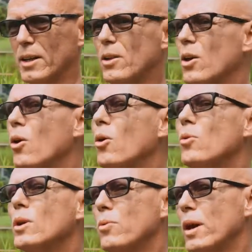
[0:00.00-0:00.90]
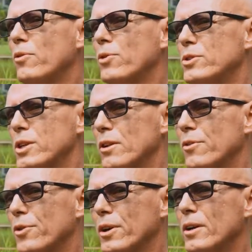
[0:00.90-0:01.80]
The only way for
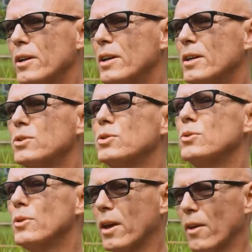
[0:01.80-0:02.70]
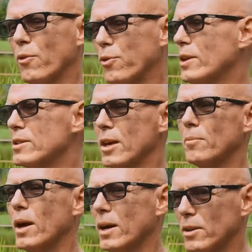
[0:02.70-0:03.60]
Jennifer to feel some
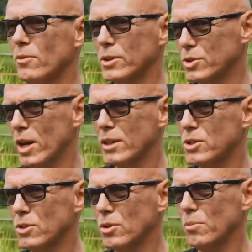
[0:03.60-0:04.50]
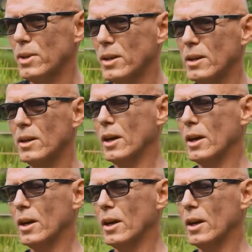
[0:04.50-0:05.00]
kind of attraction to me